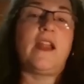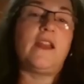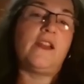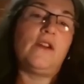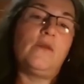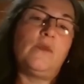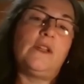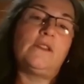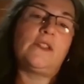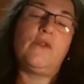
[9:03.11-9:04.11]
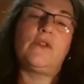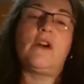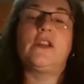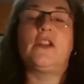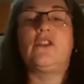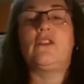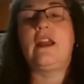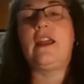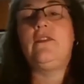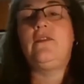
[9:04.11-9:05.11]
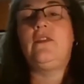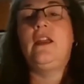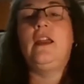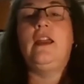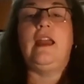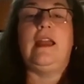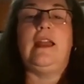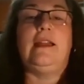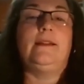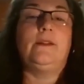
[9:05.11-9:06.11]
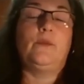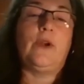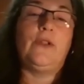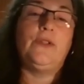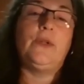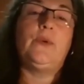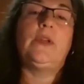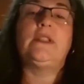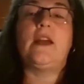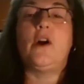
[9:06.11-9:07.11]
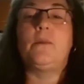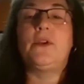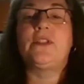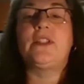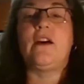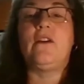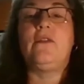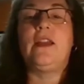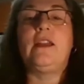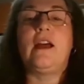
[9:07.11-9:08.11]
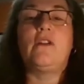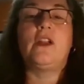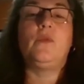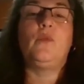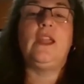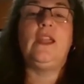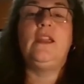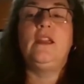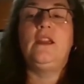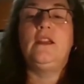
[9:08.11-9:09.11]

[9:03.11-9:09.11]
finding out what's going on in your life and what are you doing to help yourself, and how can we,